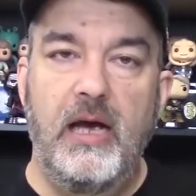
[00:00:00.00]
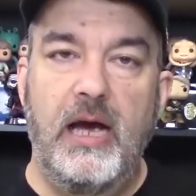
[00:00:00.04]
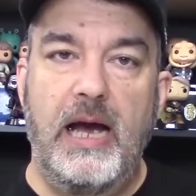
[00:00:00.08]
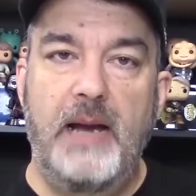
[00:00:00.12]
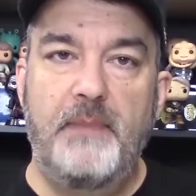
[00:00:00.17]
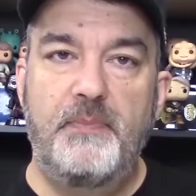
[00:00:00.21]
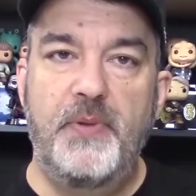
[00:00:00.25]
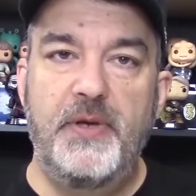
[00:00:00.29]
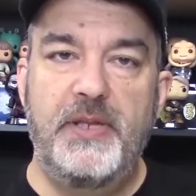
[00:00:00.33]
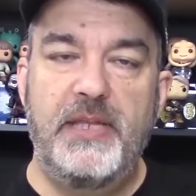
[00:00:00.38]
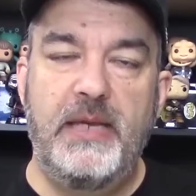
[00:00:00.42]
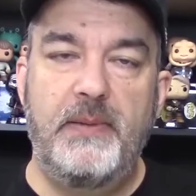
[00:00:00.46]

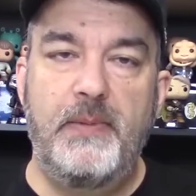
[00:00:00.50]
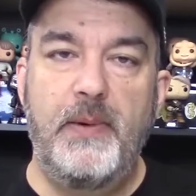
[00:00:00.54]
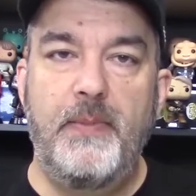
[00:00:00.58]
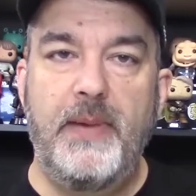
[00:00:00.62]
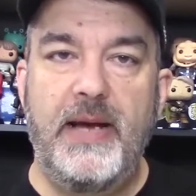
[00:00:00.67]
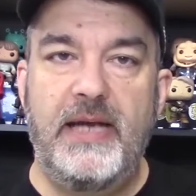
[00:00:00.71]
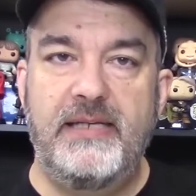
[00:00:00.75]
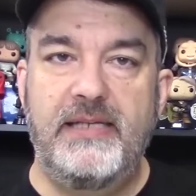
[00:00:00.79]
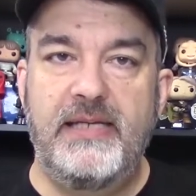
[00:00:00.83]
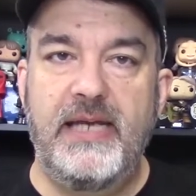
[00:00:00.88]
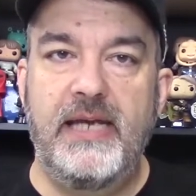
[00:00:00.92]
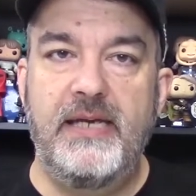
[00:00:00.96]
I put them
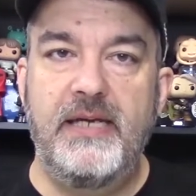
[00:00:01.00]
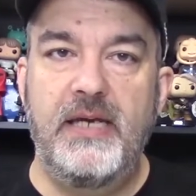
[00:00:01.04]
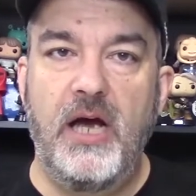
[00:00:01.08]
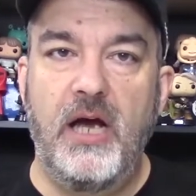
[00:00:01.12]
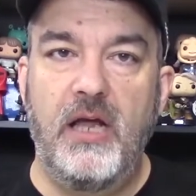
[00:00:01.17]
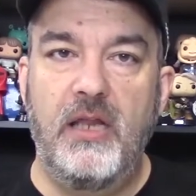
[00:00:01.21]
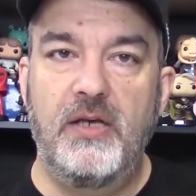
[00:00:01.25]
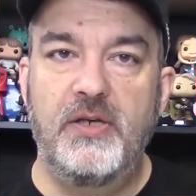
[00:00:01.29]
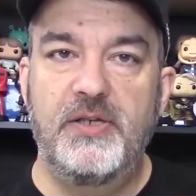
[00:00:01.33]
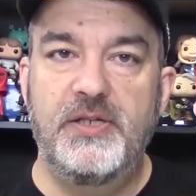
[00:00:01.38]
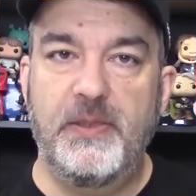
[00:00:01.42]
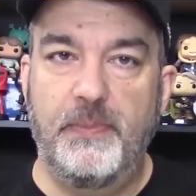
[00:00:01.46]
about
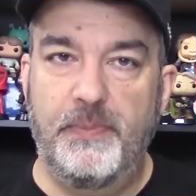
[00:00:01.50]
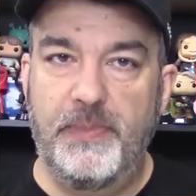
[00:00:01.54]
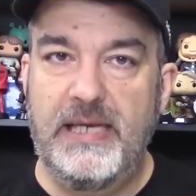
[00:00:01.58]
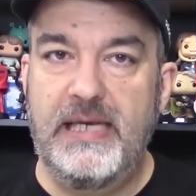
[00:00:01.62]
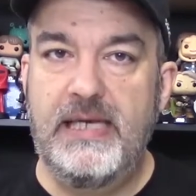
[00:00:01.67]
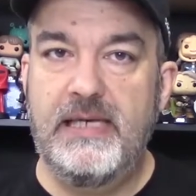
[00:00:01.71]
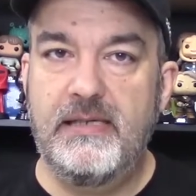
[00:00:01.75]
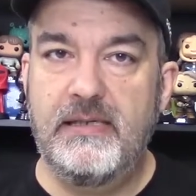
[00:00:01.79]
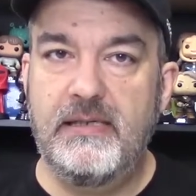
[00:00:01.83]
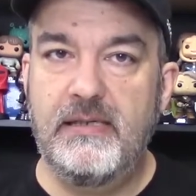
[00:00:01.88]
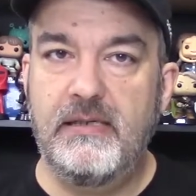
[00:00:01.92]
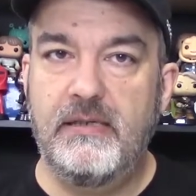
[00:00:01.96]
$10 a
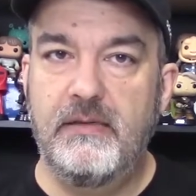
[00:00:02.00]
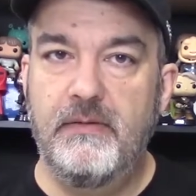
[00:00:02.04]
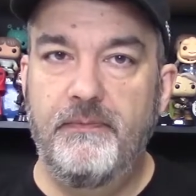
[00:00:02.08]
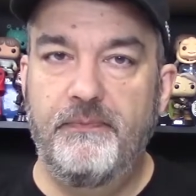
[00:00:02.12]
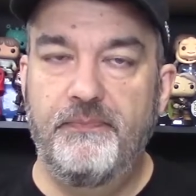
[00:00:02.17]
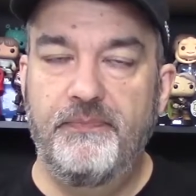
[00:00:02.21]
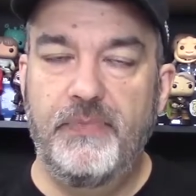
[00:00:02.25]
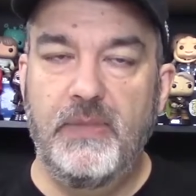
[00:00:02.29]
piece.